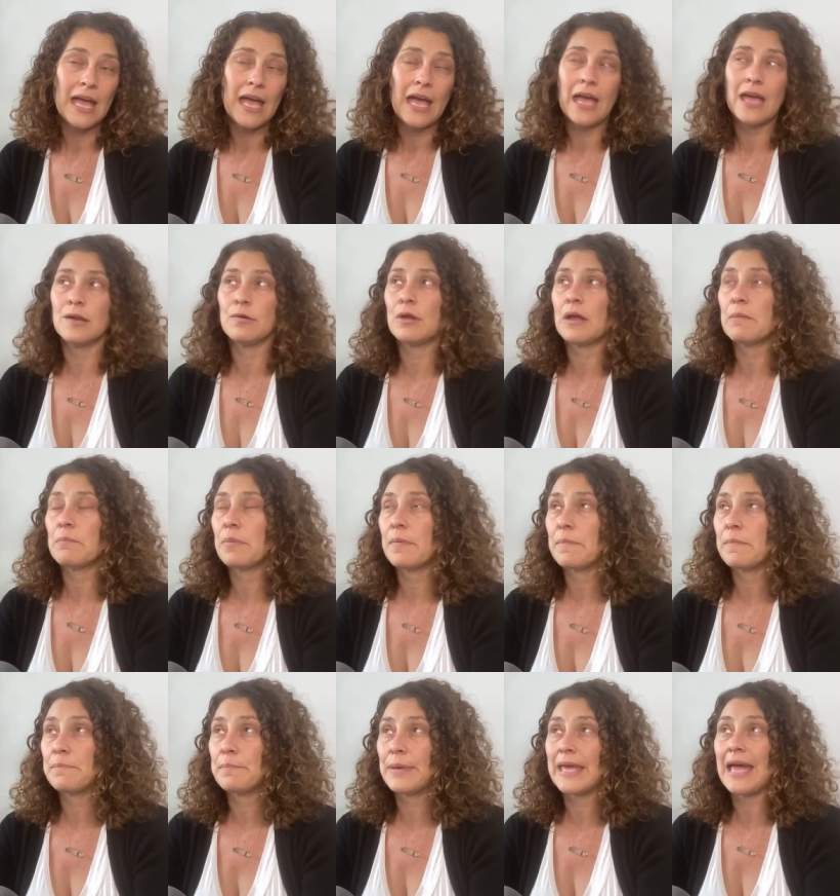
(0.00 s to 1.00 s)
and
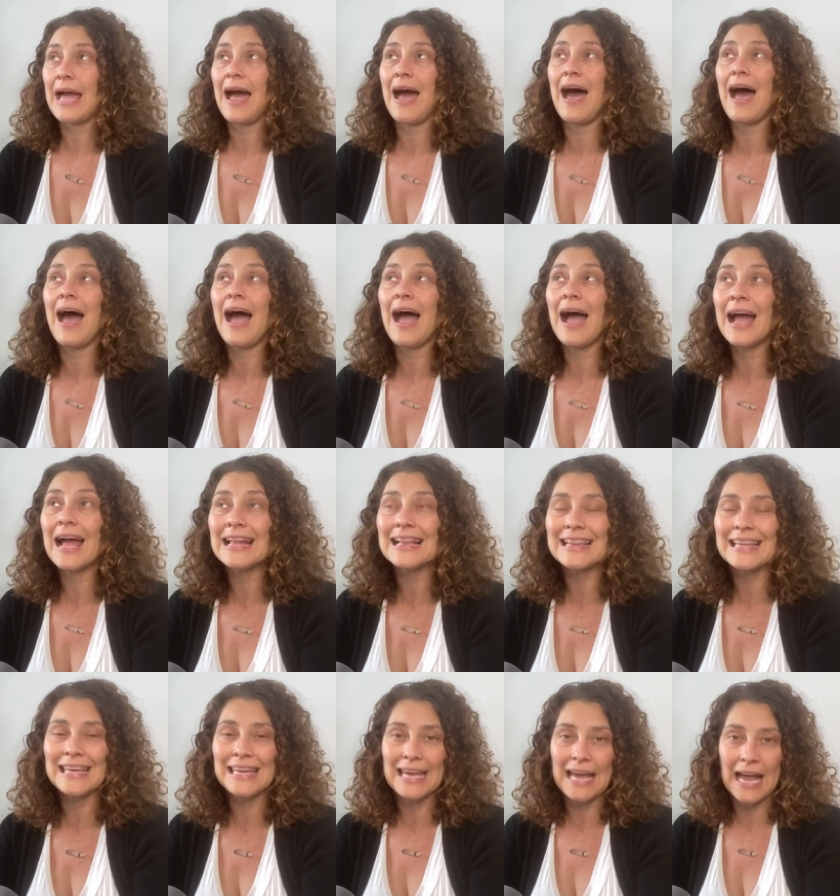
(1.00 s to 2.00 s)
be
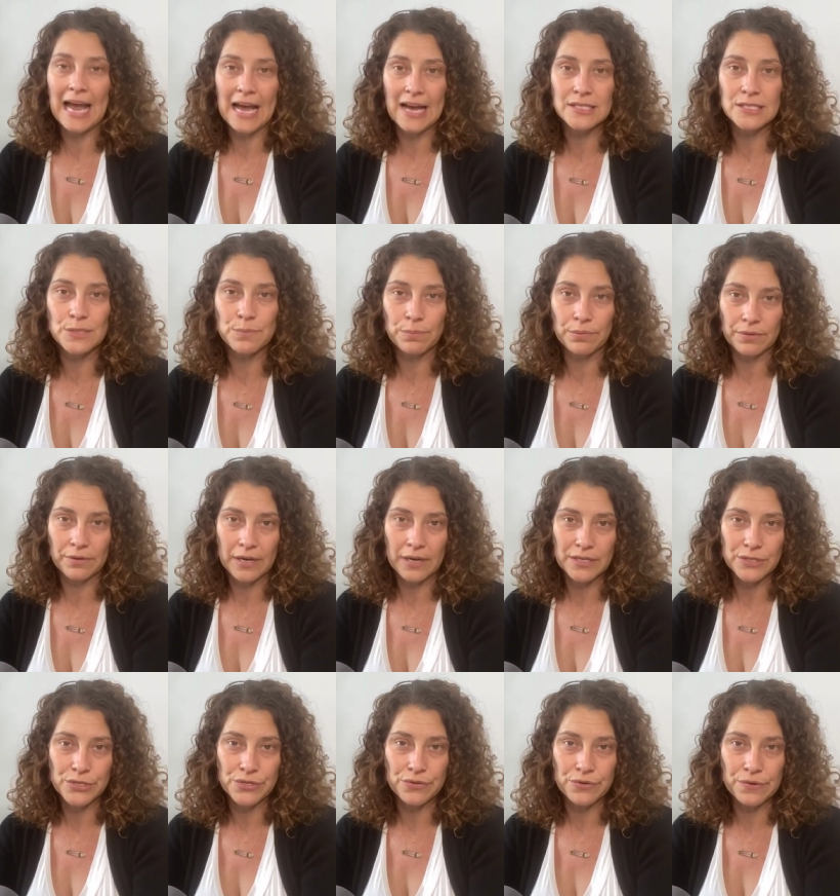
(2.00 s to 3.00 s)
highly
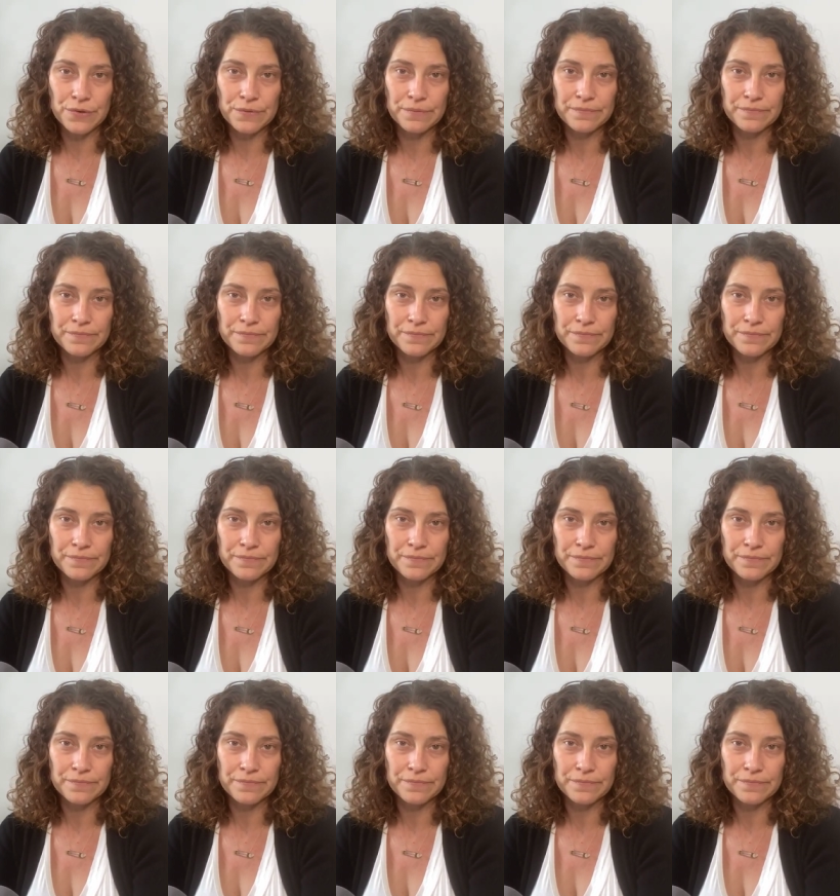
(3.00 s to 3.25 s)
aspirational,